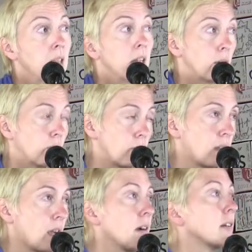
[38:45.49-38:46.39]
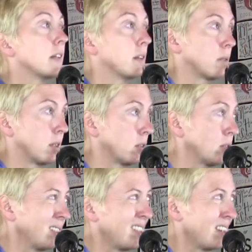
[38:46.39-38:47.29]
They know who they are, they know what they're
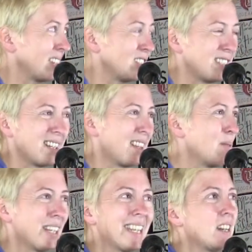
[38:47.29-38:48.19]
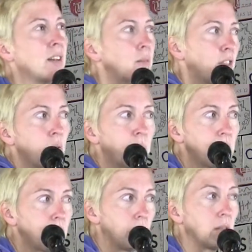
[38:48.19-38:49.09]
doing, they're agitated. They want to get on with their
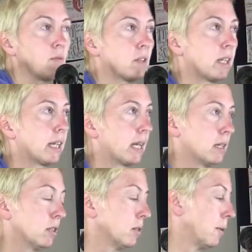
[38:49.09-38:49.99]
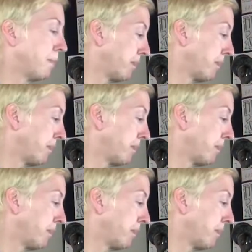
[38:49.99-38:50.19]
business of what they got to do.